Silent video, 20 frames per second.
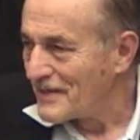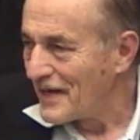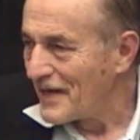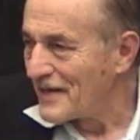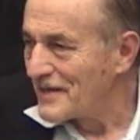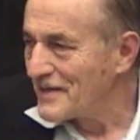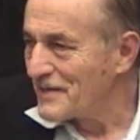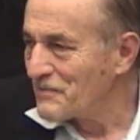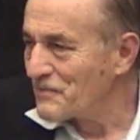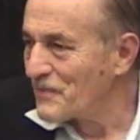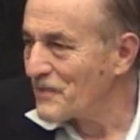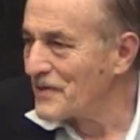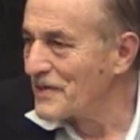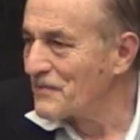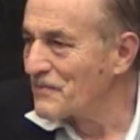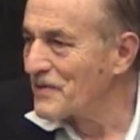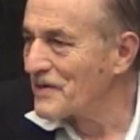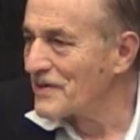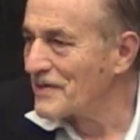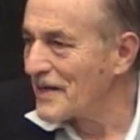Andy,
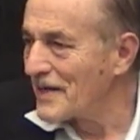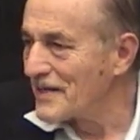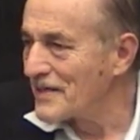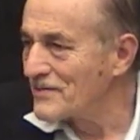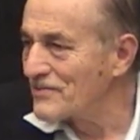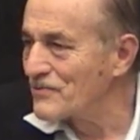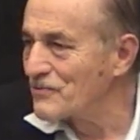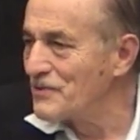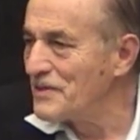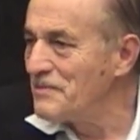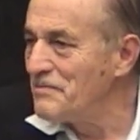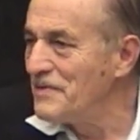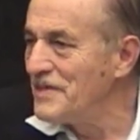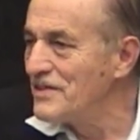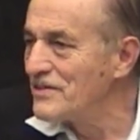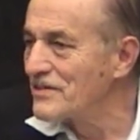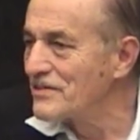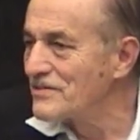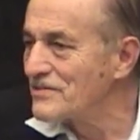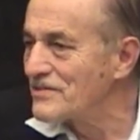we were getting three
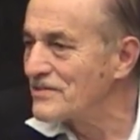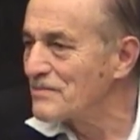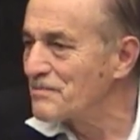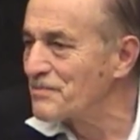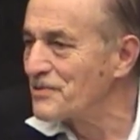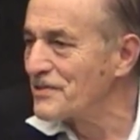meters